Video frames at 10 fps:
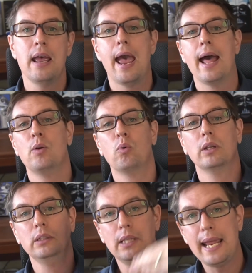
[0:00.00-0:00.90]
and
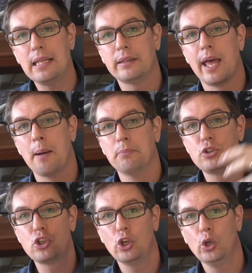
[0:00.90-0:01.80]
relate them
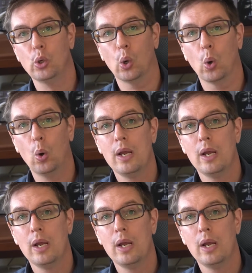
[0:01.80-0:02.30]
to